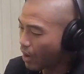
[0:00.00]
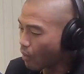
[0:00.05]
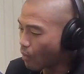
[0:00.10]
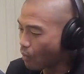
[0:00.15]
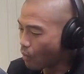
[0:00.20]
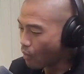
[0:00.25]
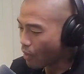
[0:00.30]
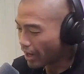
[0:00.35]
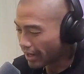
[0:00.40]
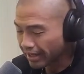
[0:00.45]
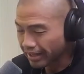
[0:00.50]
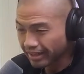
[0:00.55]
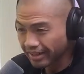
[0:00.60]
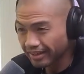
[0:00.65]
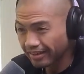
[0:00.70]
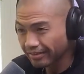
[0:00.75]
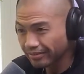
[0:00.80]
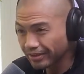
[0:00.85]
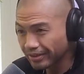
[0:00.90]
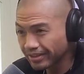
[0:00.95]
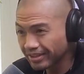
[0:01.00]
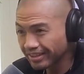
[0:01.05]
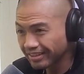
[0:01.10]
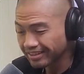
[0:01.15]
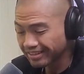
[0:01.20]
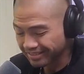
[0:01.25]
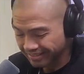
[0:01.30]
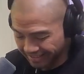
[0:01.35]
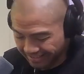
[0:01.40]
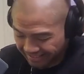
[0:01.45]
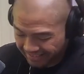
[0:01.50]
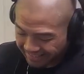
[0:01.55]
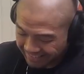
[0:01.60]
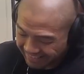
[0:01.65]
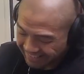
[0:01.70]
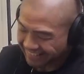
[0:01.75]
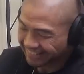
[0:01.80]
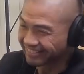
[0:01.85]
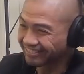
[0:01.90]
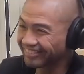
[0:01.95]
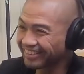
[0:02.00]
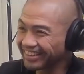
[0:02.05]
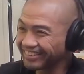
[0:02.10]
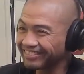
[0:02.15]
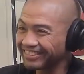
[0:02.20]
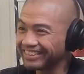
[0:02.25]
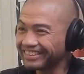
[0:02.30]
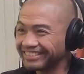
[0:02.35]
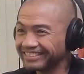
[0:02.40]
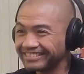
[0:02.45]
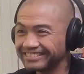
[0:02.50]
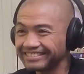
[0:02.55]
want to get off your chest, my friend?